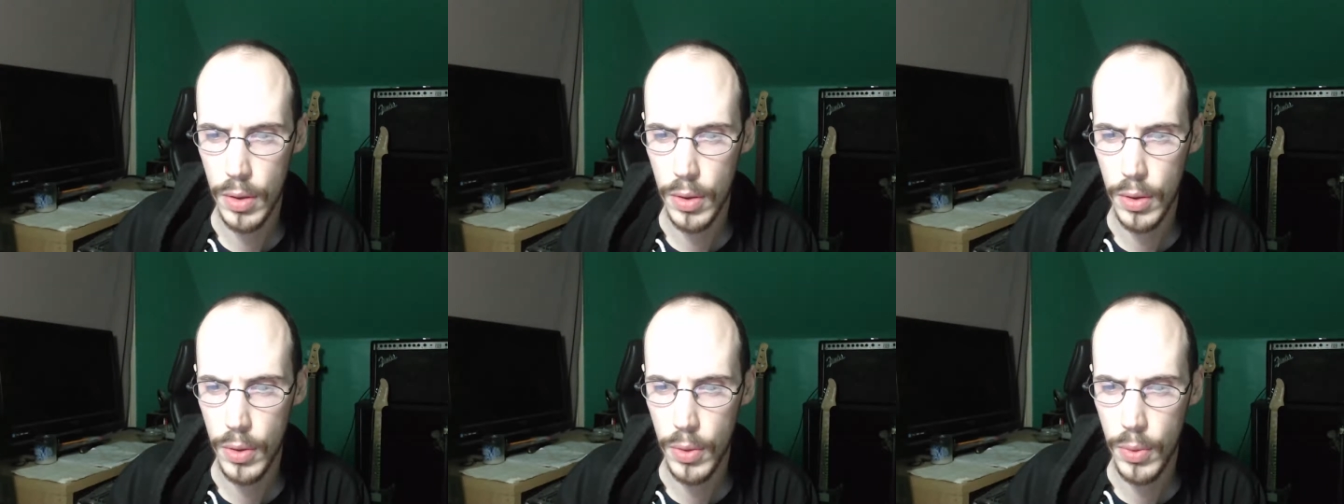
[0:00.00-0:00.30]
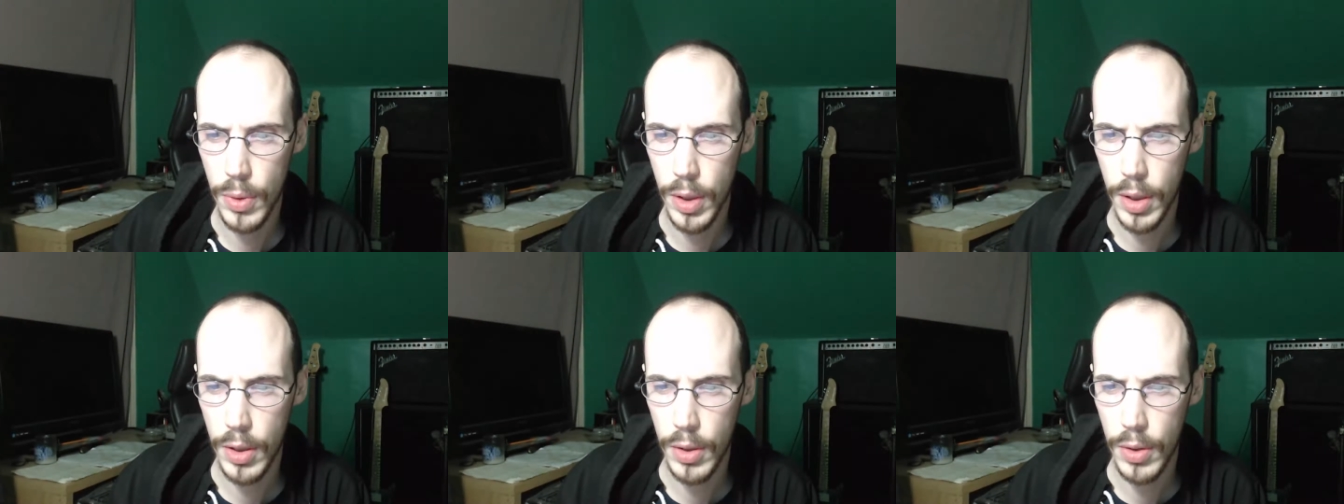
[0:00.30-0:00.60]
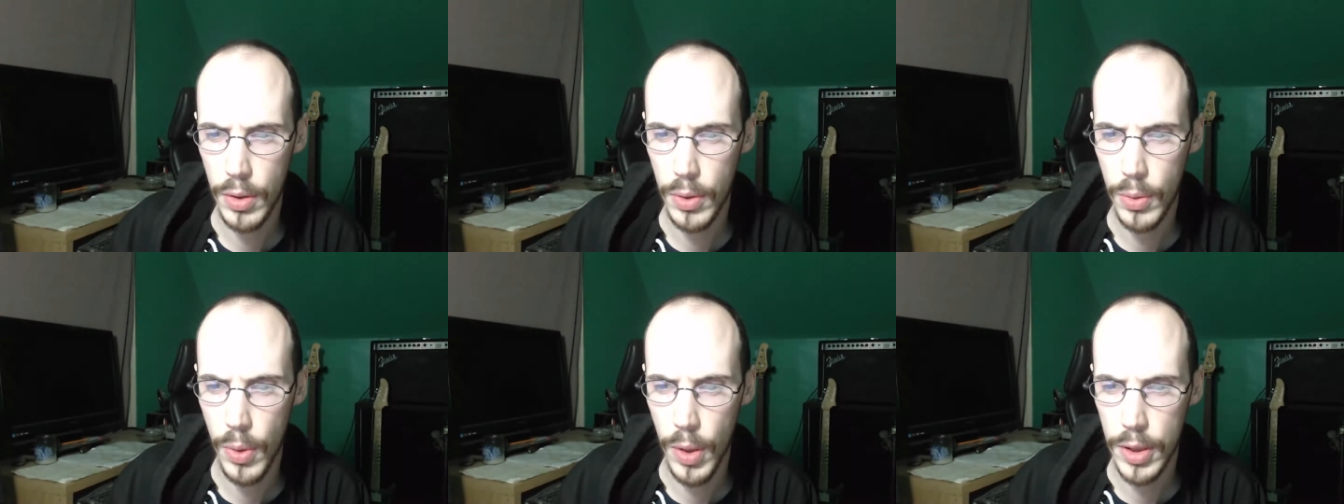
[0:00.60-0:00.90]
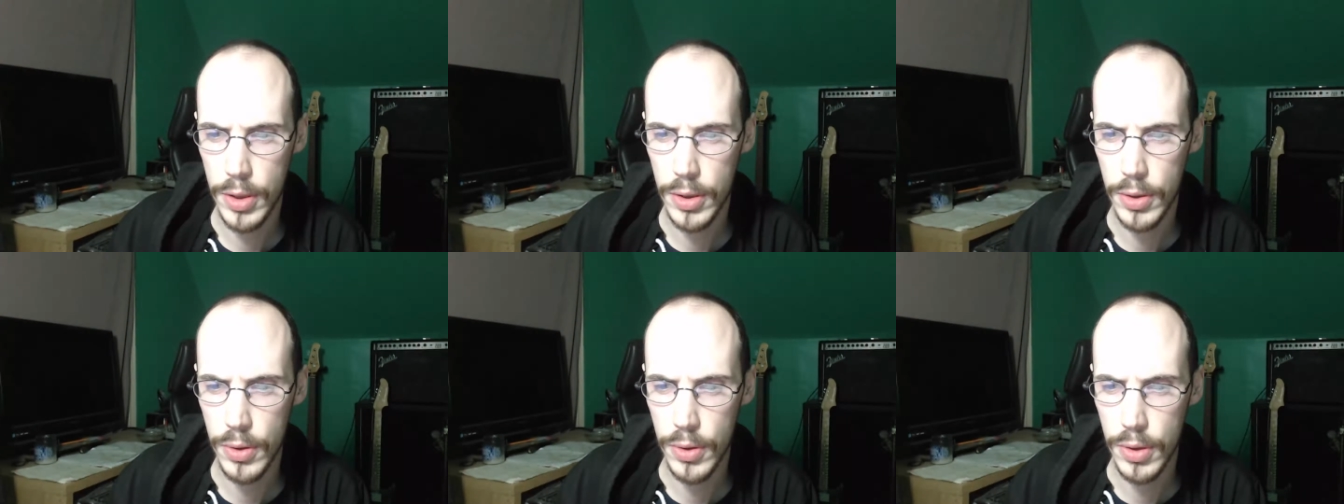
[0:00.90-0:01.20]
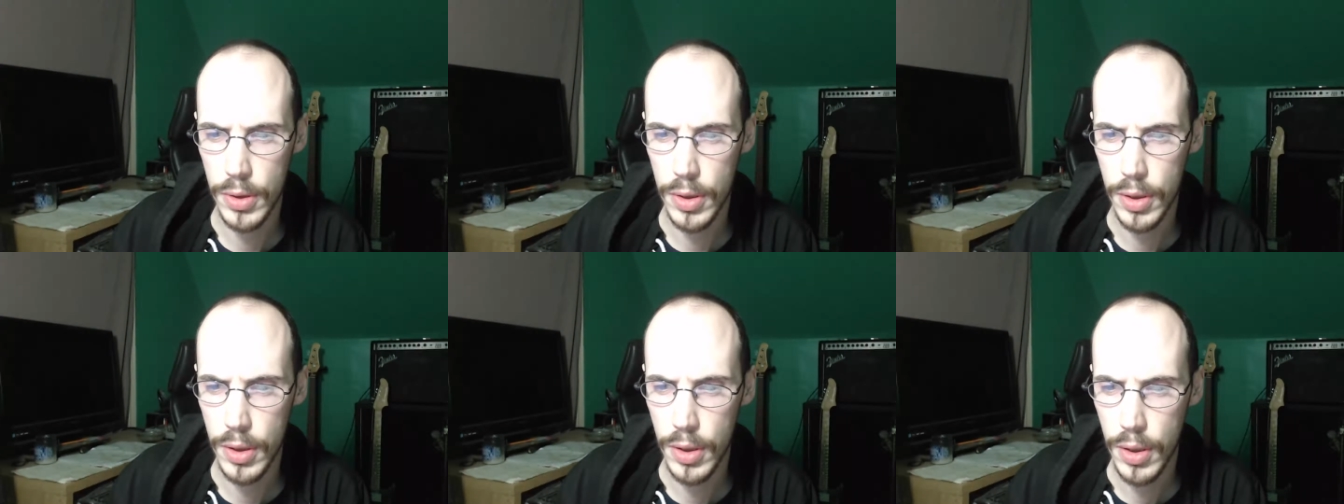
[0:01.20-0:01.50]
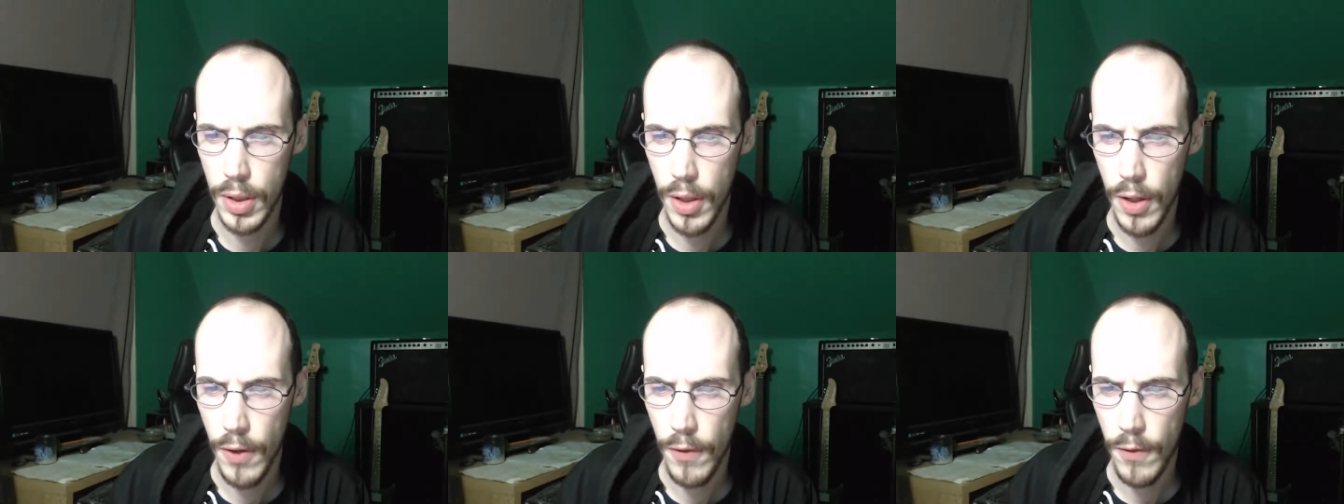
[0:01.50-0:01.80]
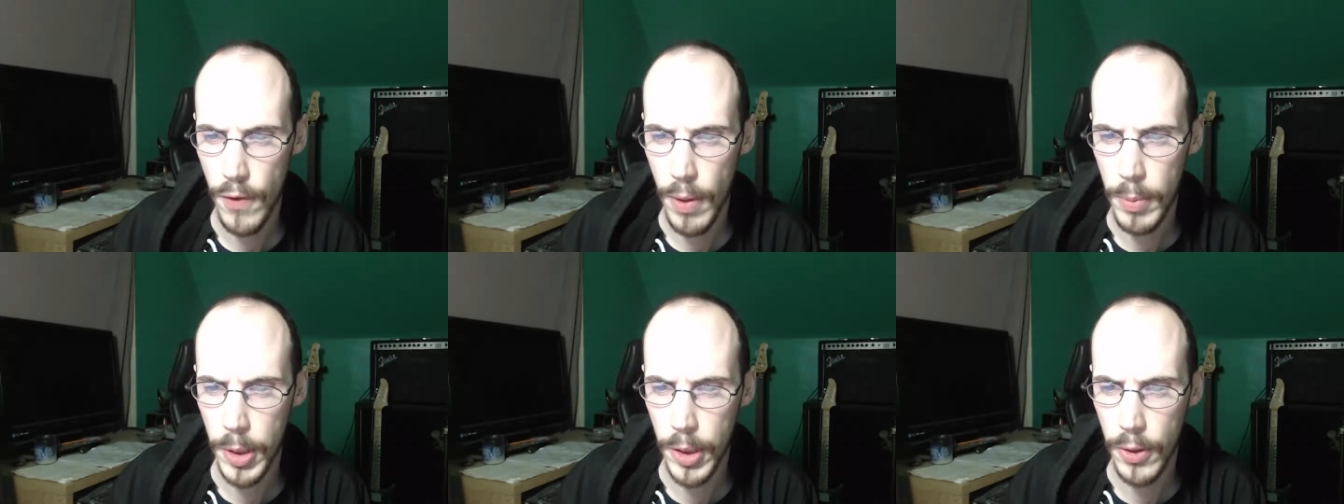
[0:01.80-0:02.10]
Queen Quetzal's
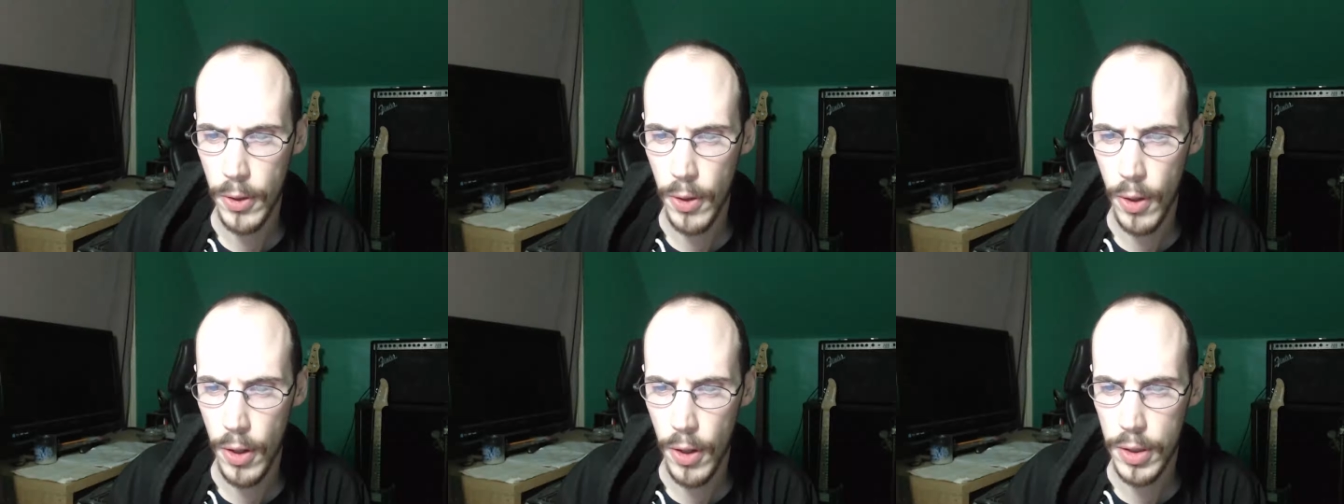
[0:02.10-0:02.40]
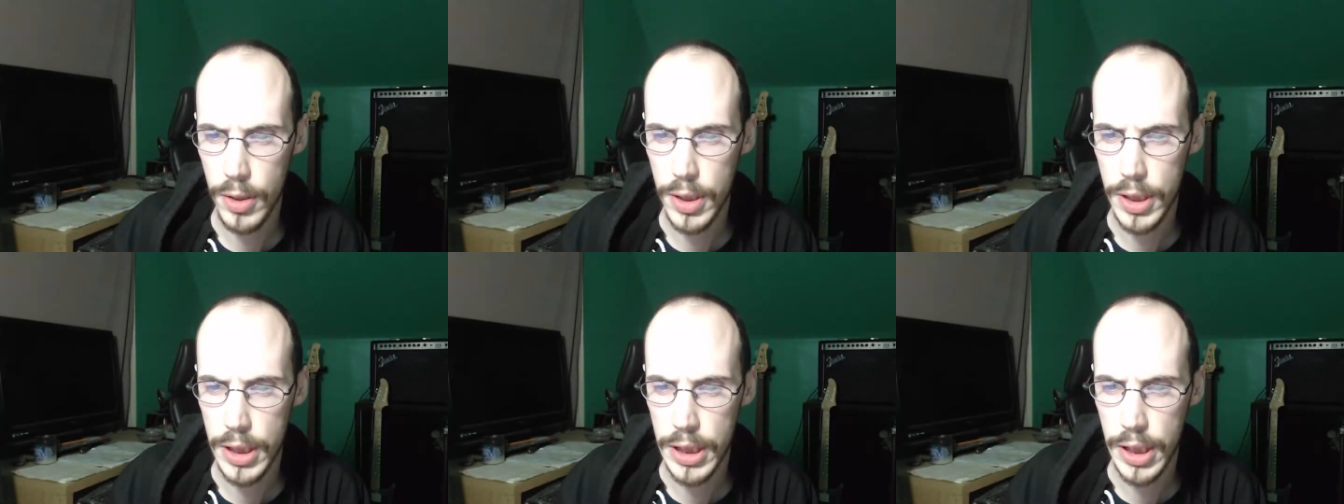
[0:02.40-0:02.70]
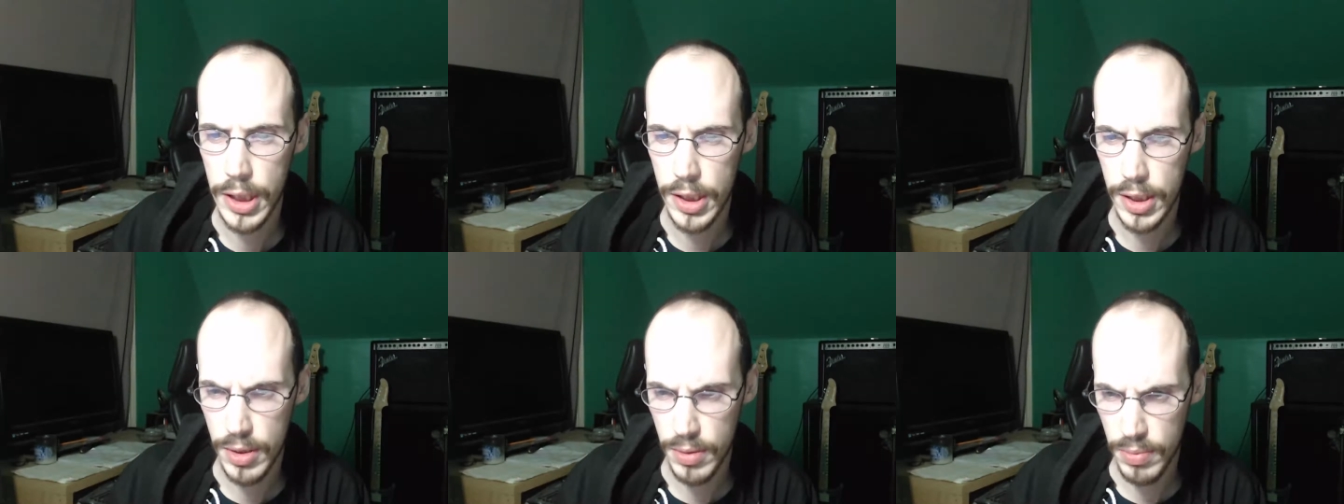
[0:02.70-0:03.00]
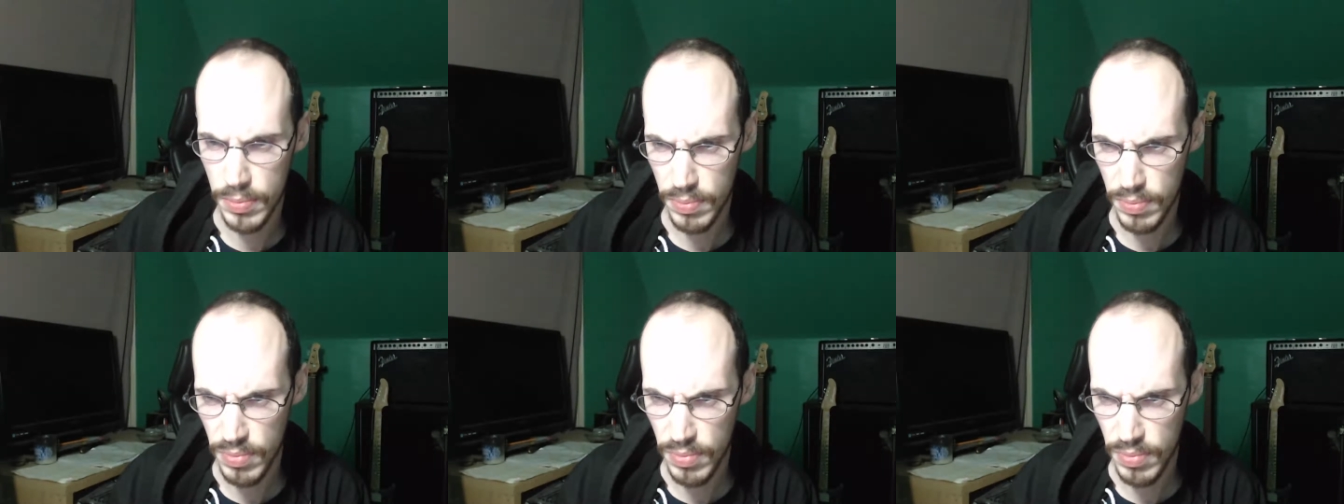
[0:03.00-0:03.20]
family guard, 6